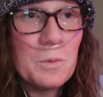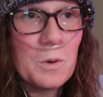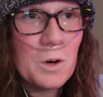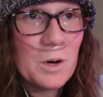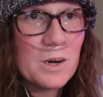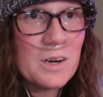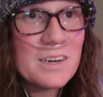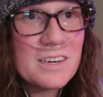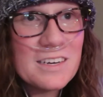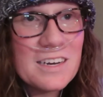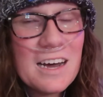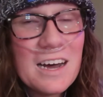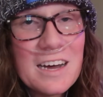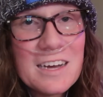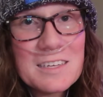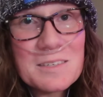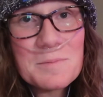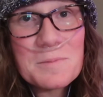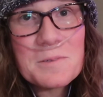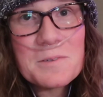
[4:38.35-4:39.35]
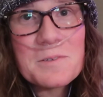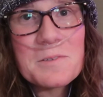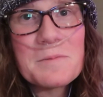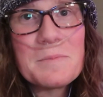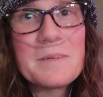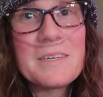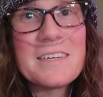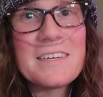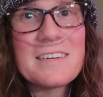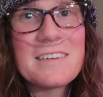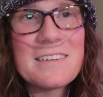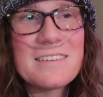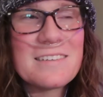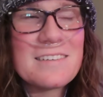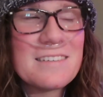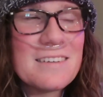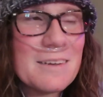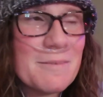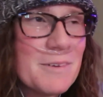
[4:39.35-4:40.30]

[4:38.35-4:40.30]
work in the hospitals because,